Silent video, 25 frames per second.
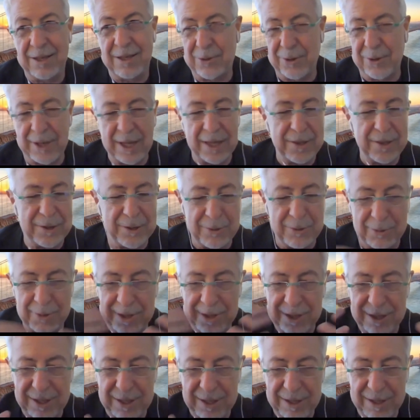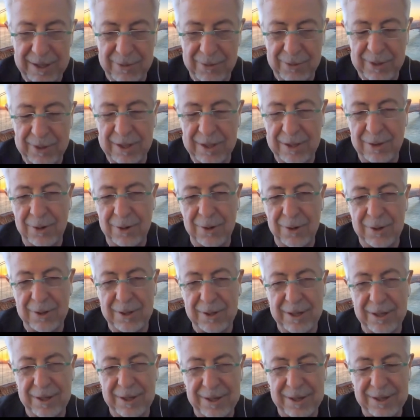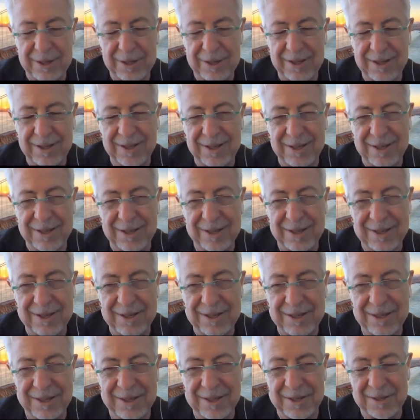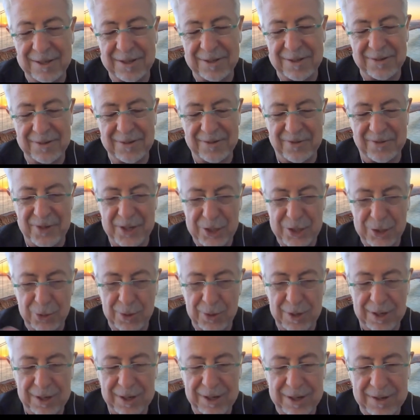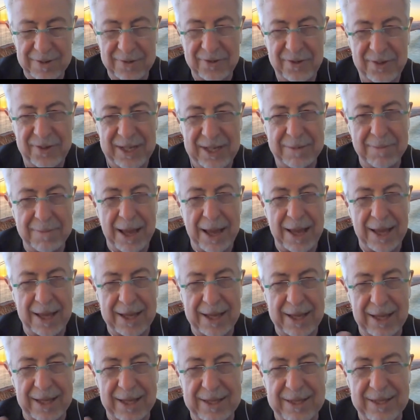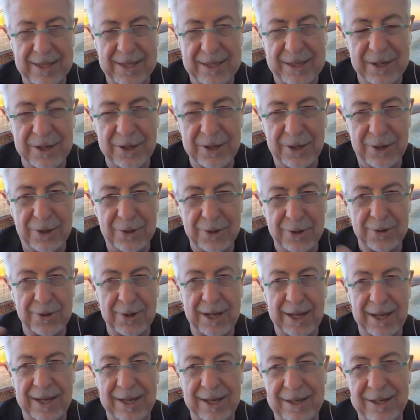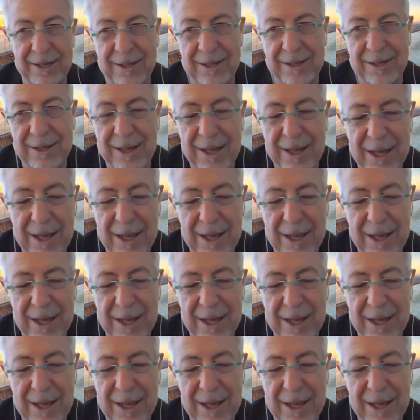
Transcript: together with all the visual feedback, stereo and